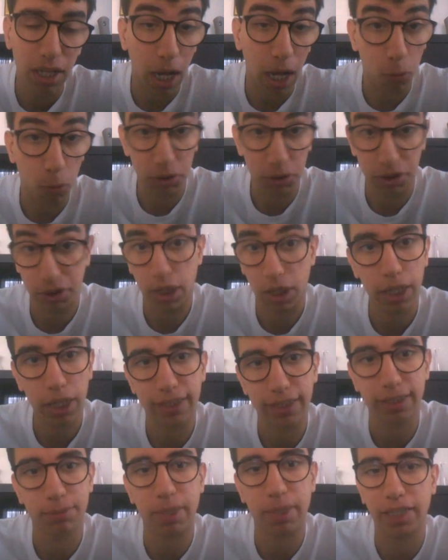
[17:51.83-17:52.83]
I was not
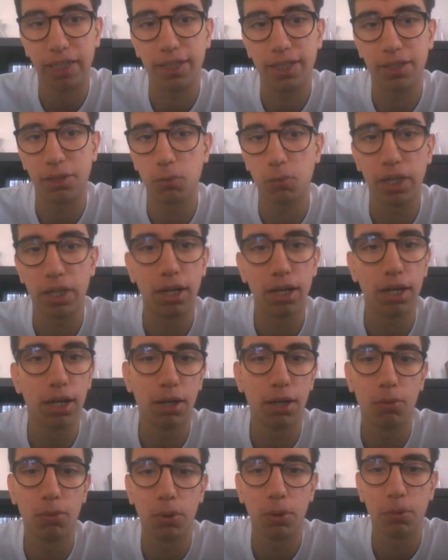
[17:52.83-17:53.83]
expecting when
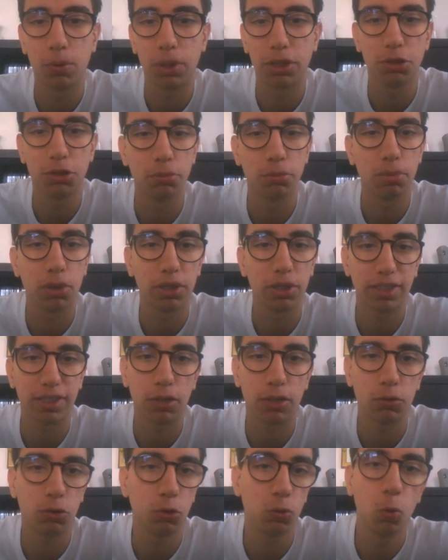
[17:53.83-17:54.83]
we were 2 points
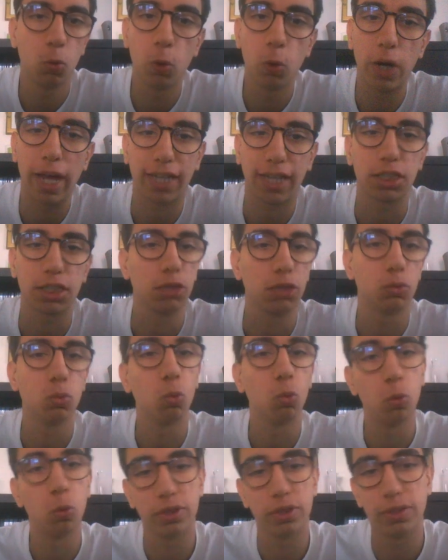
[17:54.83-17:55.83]
down to actually
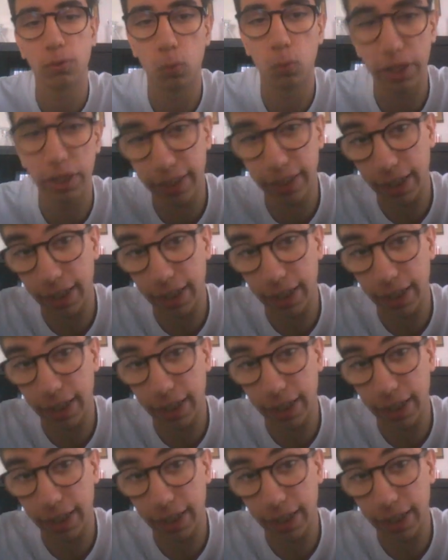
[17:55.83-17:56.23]
win